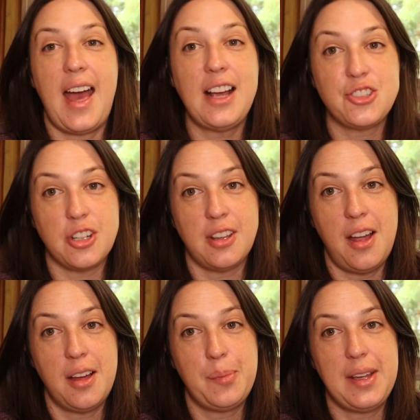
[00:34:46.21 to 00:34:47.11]
extra
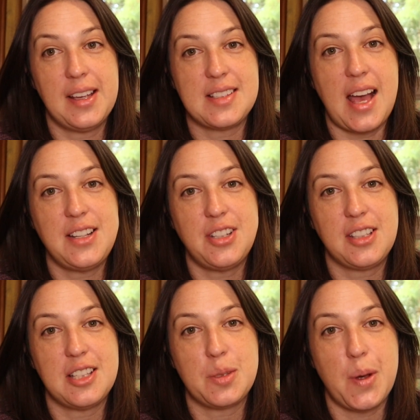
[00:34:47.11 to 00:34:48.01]
long because I took
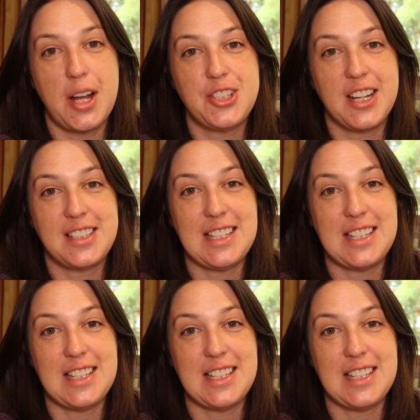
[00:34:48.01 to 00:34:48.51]
this project